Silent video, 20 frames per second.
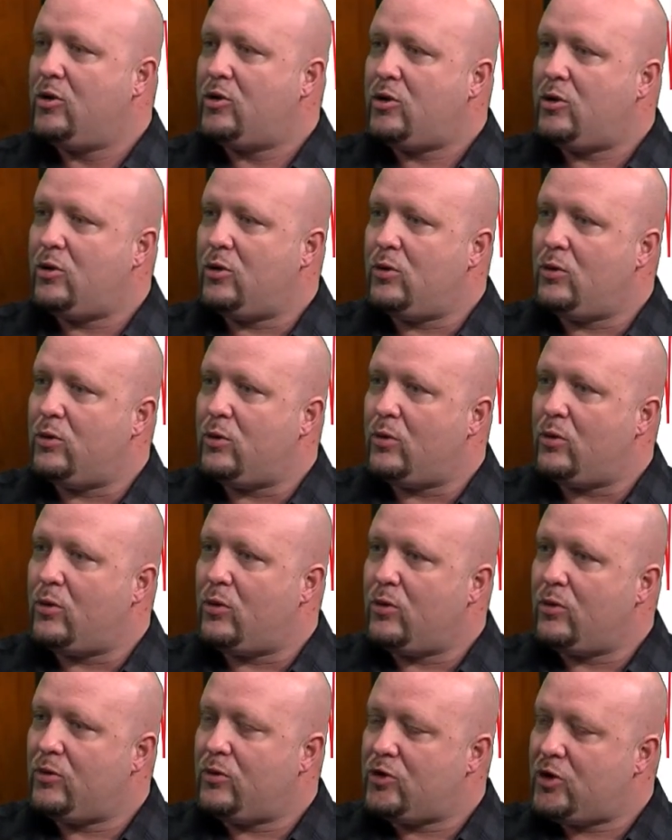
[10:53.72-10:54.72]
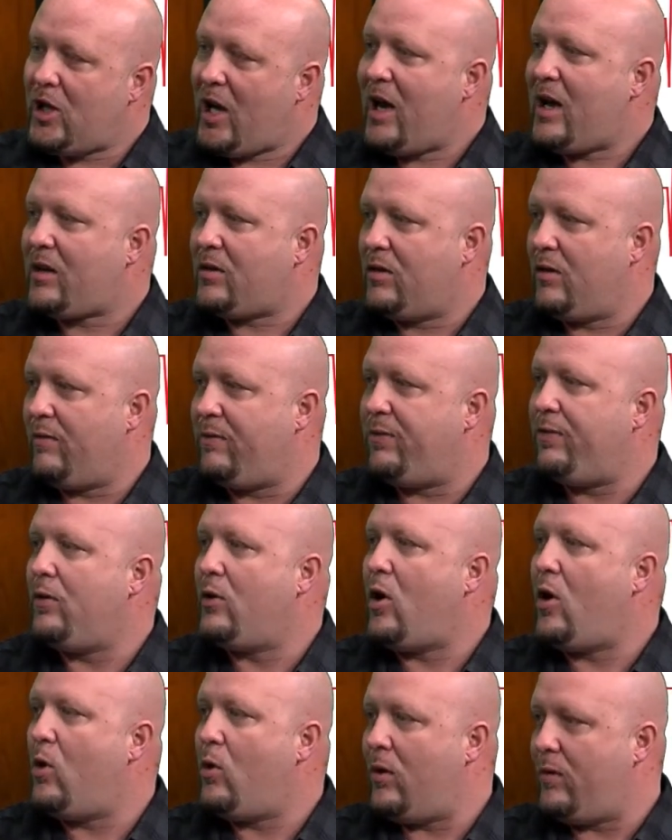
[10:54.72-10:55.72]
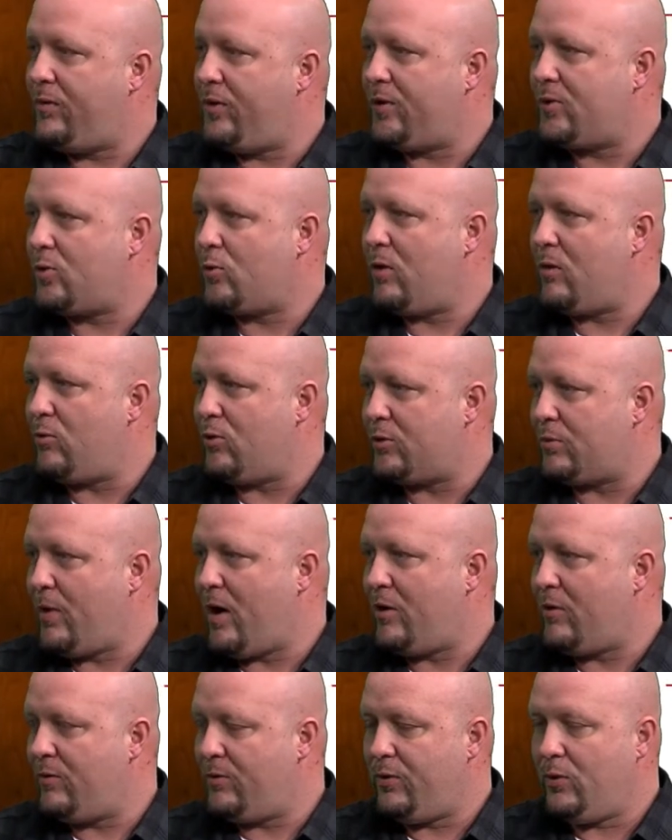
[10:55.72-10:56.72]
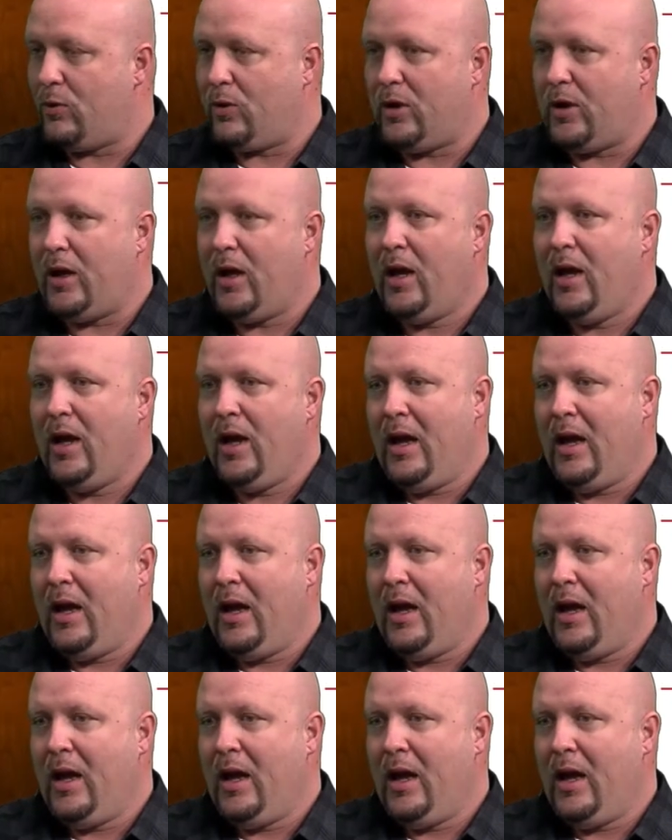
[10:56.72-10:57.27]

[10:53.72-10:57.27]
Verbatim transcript: to check the flow of the cerebrospinal fluid.